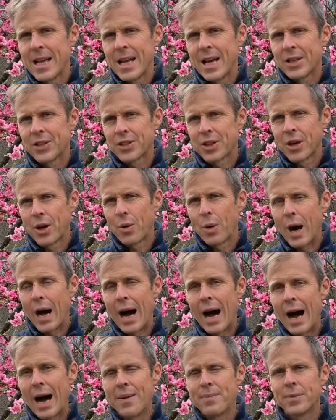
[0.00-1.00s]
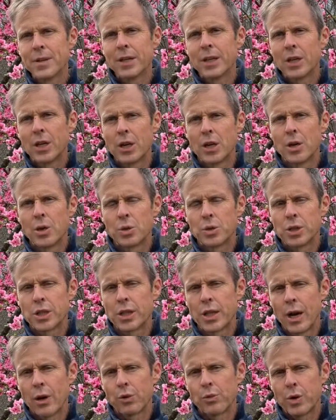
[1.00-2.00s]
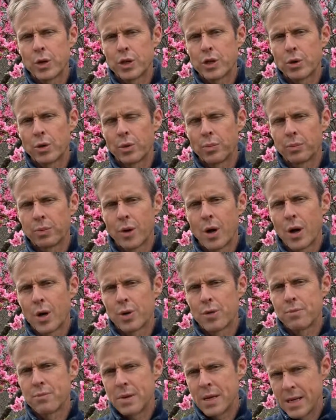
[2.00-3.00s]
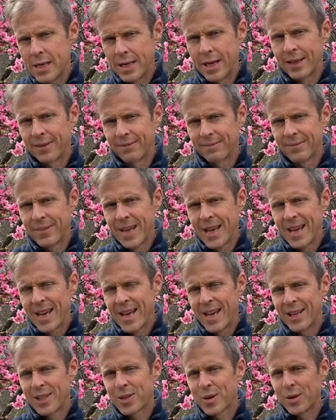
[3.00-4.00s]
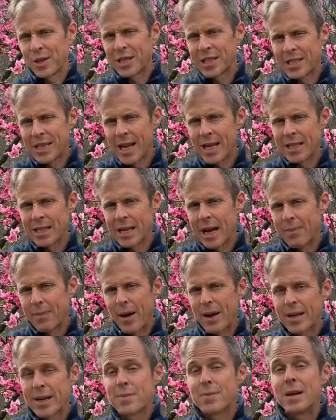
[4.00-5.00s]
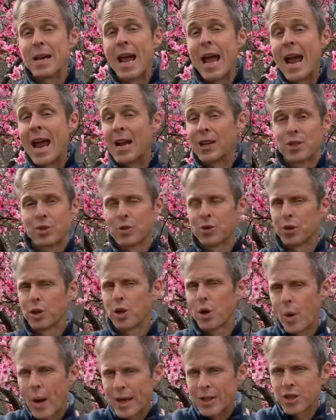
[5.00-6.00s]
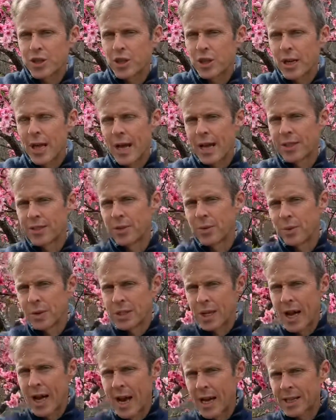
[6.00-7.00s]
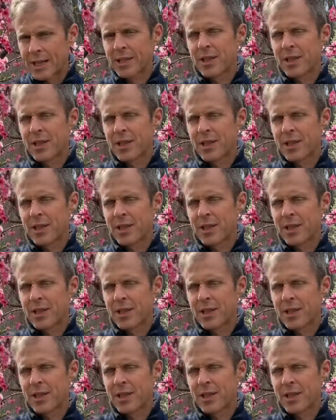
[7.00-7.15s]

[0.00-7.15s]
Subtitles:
So I'm going to go to that richer and broader meaning. And so in a sense, I'm not going to be answering the question as it was asked.